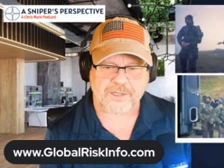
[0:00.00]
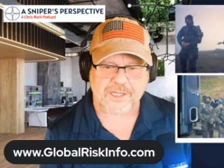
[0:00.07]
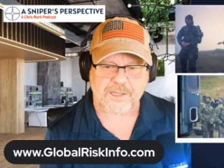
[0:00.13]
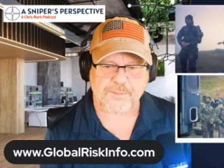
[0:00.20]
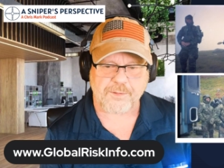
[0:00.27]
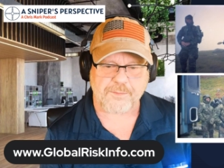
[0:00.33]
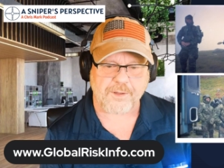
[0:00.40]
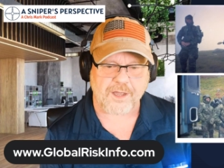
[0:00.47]
And
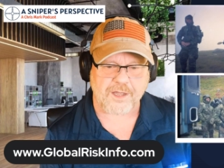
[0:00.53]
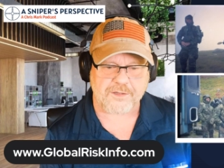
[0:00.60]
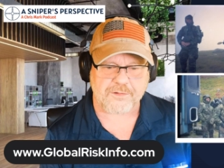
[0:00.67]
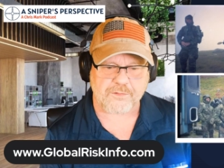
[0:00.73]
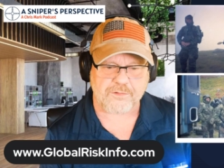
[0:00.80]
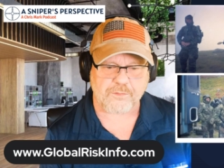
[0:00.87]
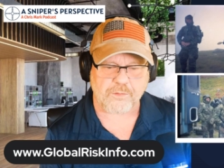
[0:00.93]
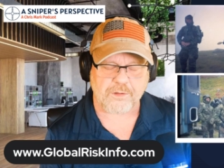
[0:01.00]
keep in mind,
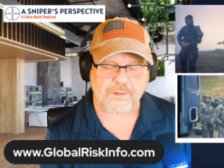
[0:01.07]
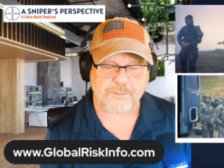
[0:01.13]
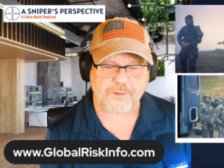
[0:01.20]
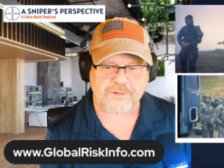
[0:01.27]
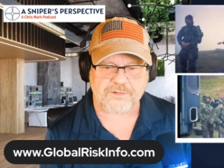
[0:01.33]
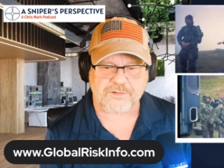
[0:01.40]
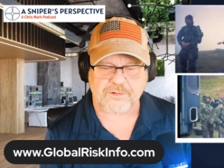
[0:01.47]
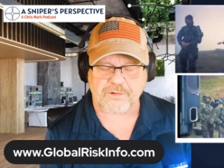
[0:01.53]
the, the Royal
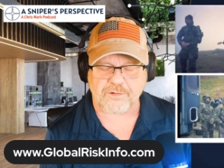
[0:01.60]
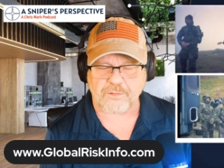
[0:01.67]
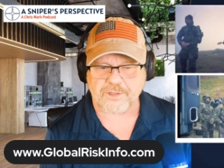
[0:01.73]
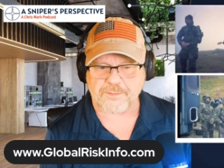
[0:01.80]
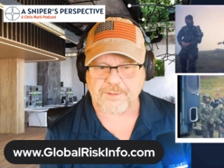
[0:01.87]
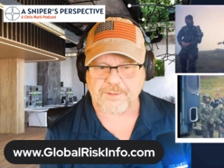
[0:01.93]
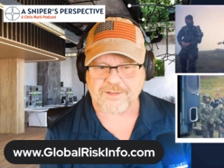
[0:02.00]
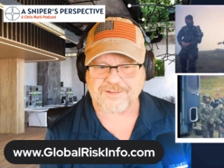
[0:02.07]
Marines, there are
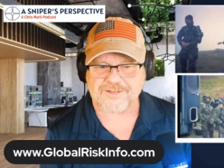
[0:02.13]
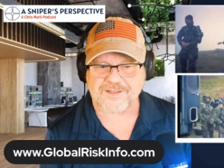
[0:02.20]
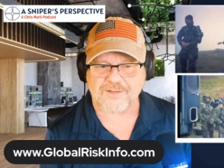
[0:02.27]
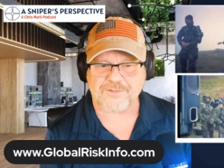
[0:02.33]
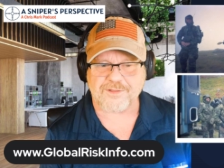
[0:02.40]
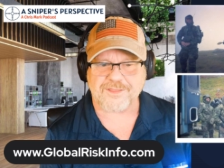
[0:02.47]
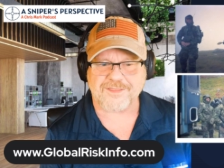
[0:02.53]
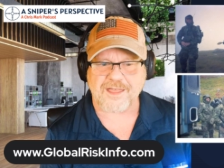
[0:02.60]
only about
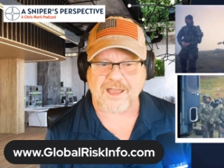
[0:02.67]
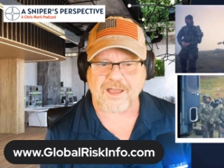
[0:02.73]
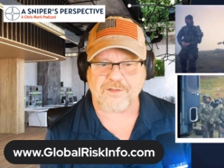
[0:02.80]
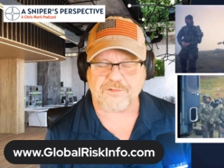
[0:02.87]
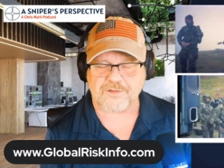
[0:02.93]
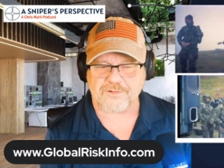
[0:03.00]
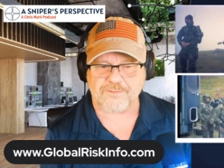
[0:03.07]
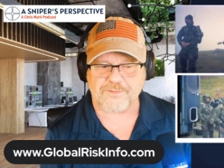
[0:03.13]

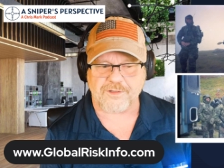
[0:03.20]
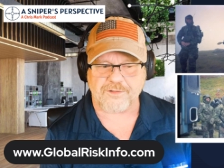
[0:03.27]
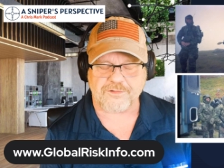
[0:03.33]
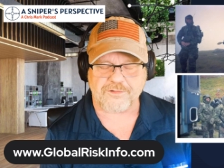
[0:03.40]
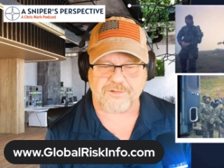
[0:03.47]
7,000 of those.